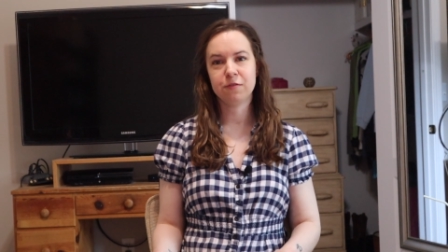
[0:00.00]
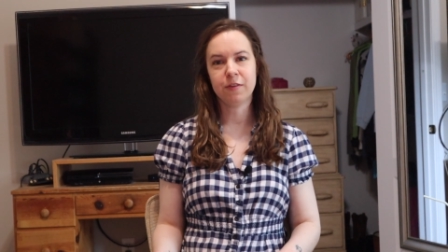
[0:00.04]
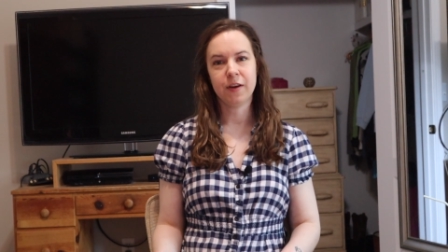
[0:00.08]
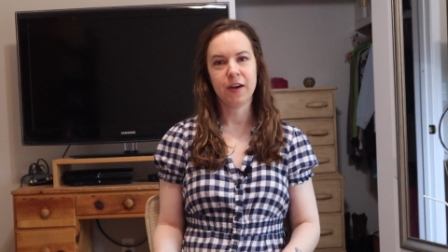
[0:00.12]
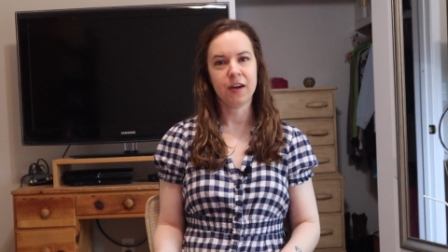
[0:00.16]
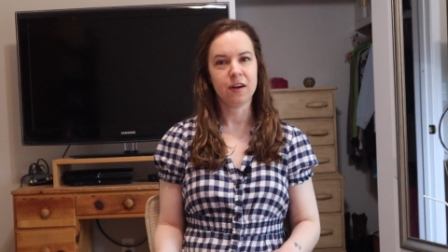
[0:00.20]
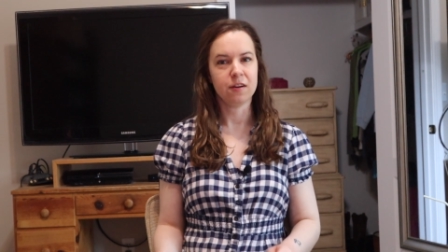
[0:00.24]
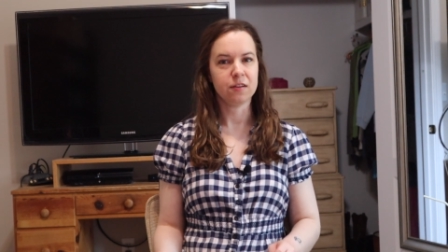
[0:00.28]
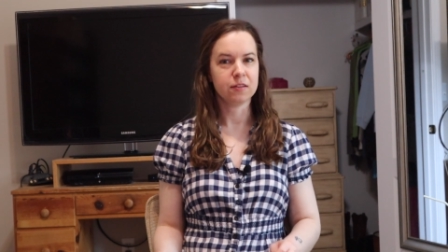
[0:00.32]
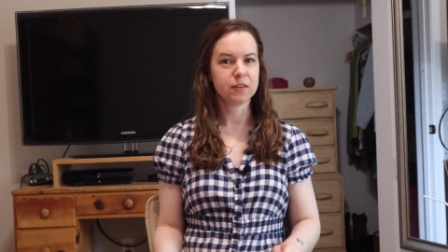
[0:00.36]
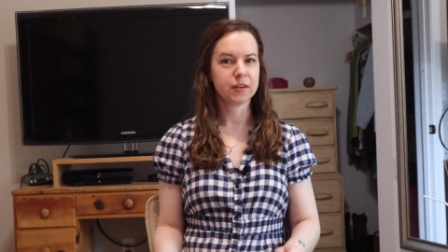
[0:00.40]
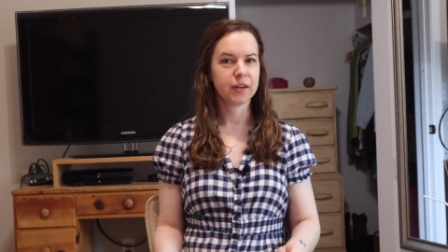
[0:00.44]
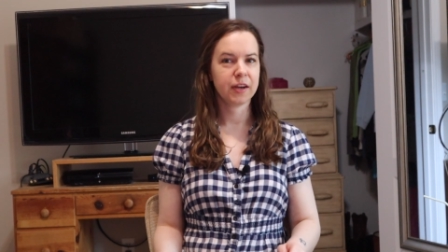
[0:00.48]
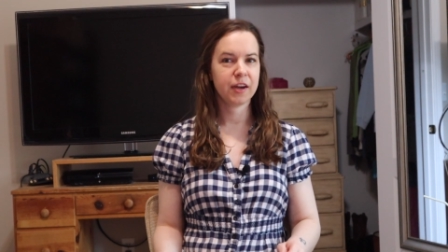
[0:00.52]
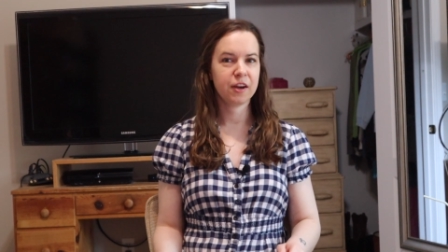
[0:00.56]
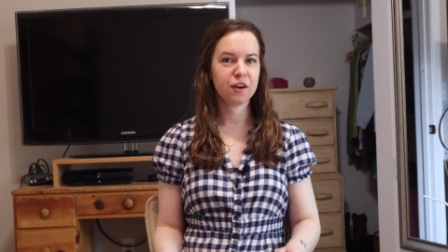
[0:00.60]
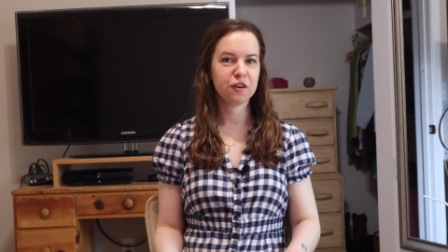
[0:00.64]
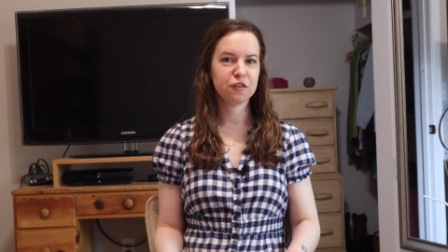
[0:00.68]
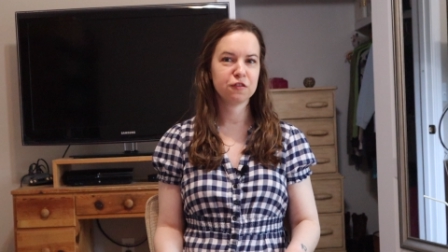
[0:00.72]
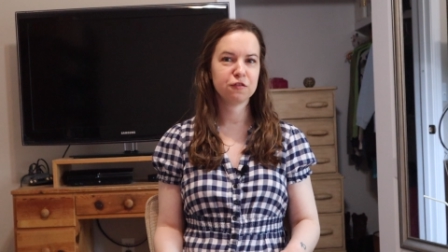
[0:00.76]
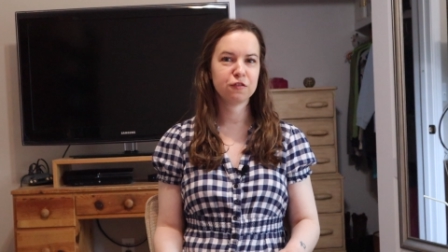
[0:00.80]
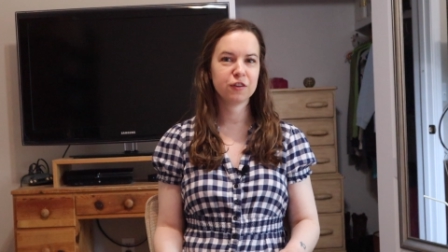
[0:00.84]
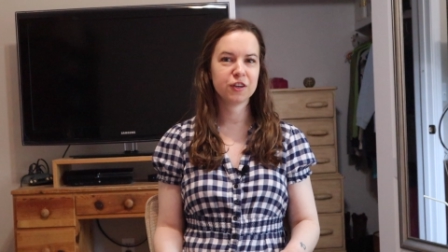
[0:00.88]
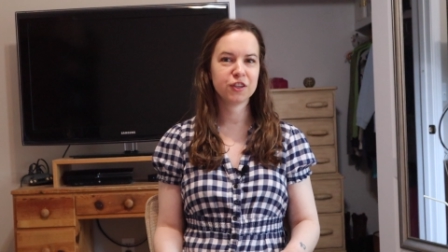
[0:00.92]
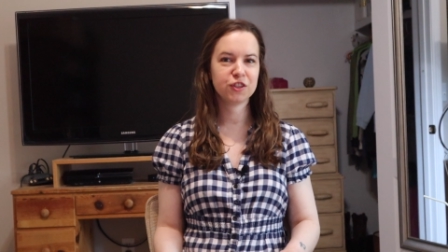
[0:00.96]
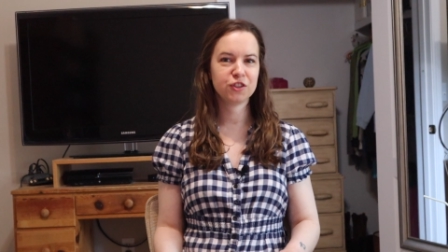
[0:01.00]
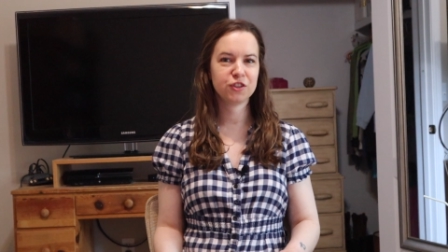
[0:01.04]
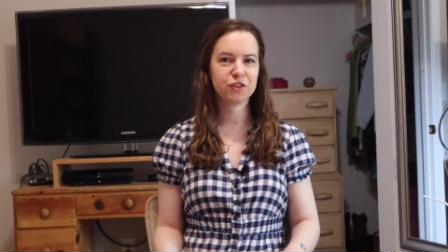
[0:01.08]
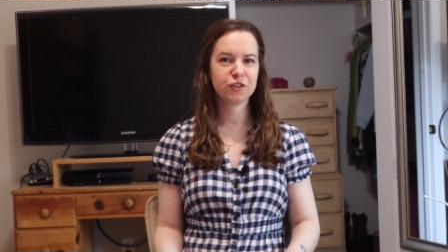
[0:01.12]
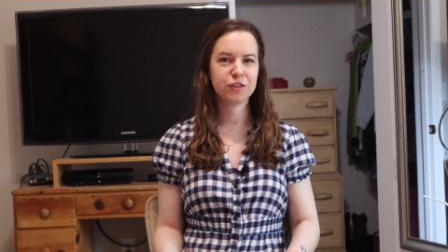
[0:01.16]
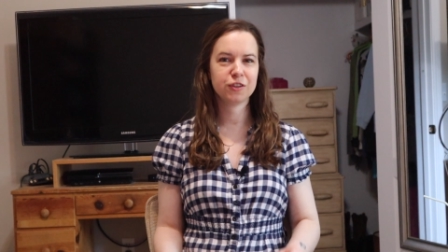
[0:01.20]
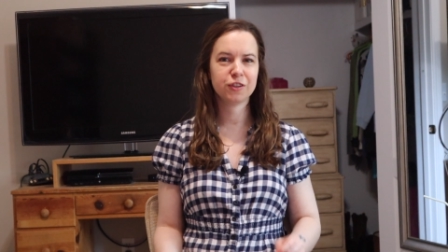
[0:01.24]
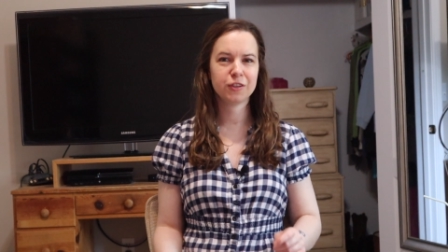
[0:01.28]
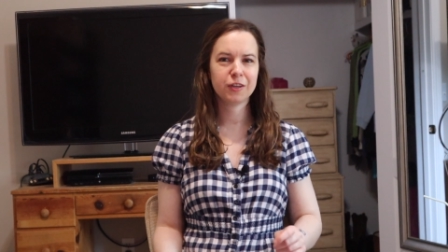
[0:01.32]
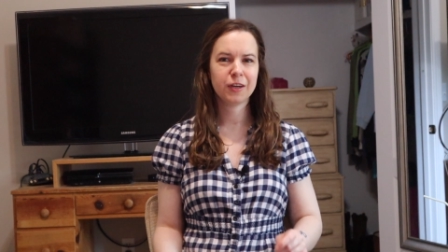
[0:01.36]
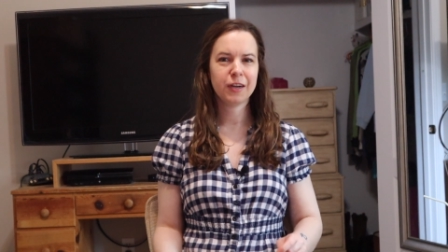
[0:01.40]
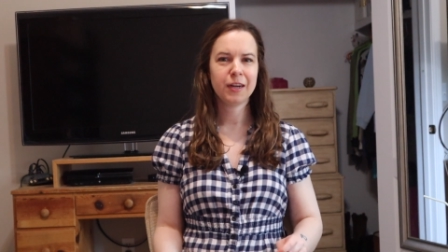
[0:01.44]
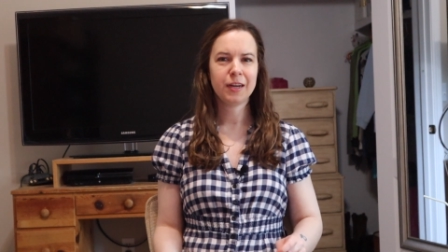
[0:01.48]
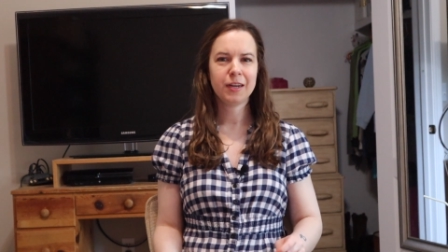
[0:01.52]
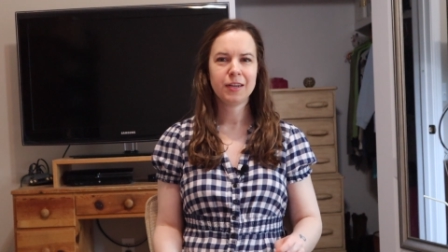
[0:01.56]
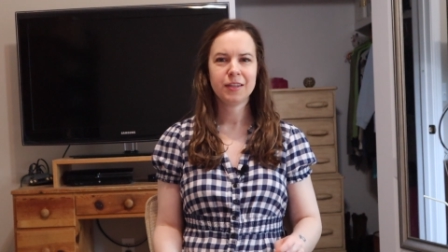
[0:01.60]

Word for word: found air freshener,